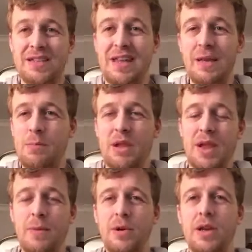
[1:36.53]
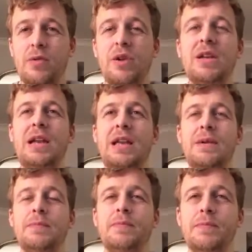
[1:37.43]
keeping their money greedily.
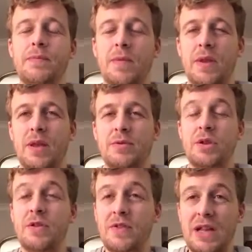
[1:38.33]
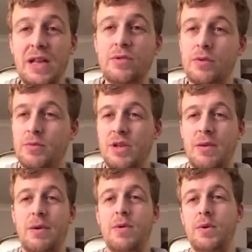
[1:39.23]
So the villeins were
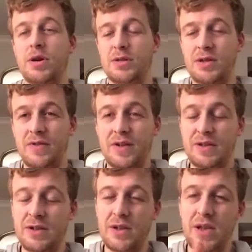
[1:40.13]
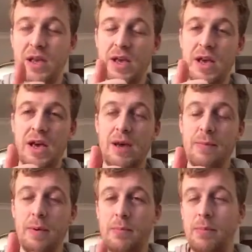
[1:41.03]
upset about work service.
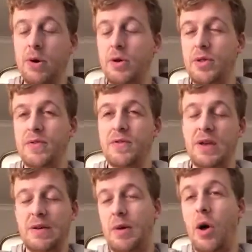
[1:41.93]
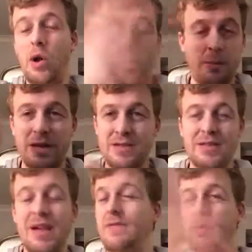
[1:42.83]
All the
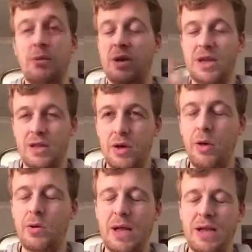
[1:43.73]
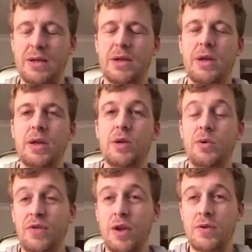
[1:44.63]
peasants, everybody in the whole land,
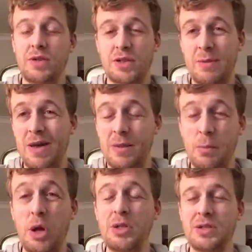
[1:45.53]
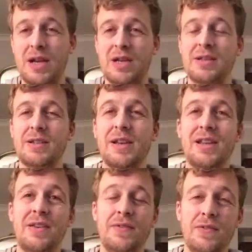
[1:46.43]
were furious about the poll tax.
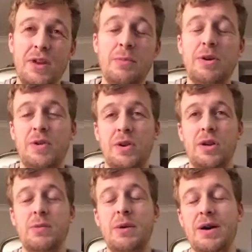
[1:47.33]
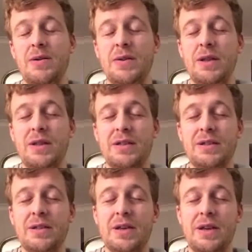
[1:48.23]
The freemen were annoyed about
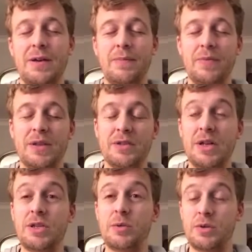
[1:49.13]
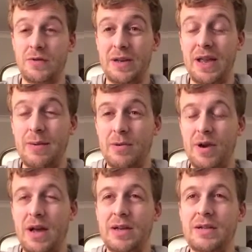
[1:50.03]
this Statute of
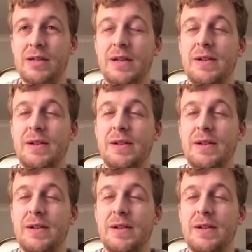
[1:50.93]
Labor Act,